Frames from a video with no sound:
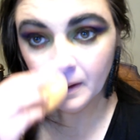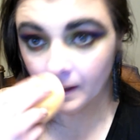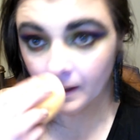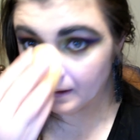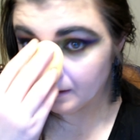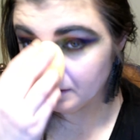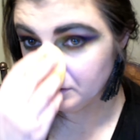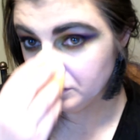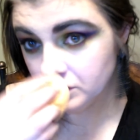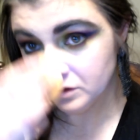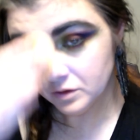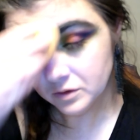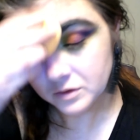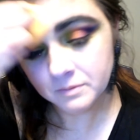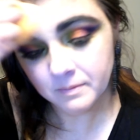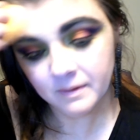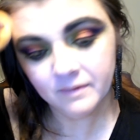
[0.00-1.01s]
And I just
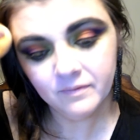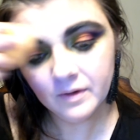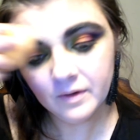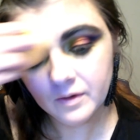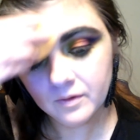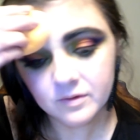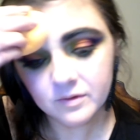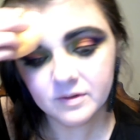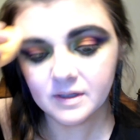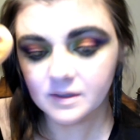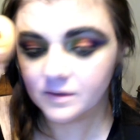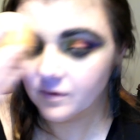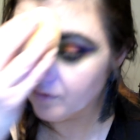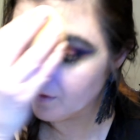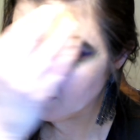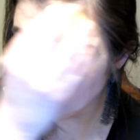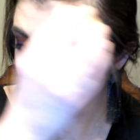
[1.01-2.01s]
use my fingers because I
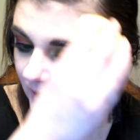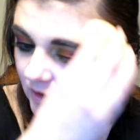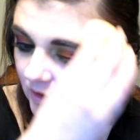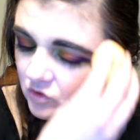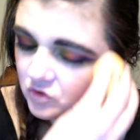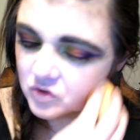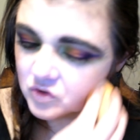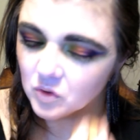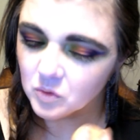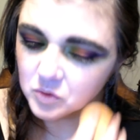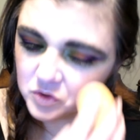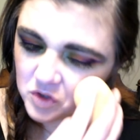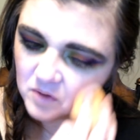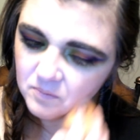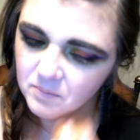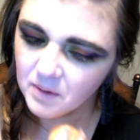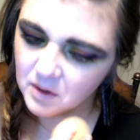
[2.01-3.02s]
feel like it just goes
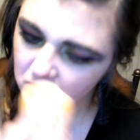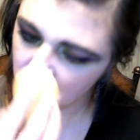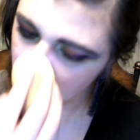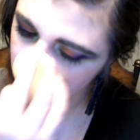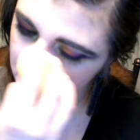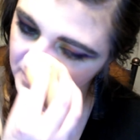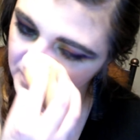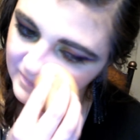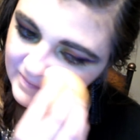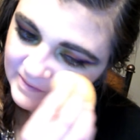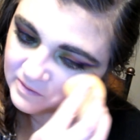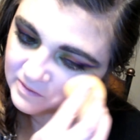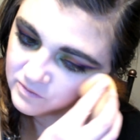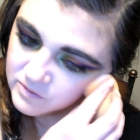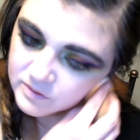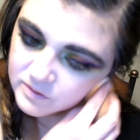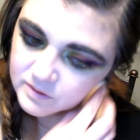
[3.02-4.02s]
on better with my
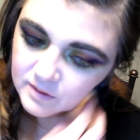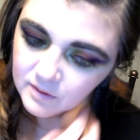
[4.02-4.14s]
fingers.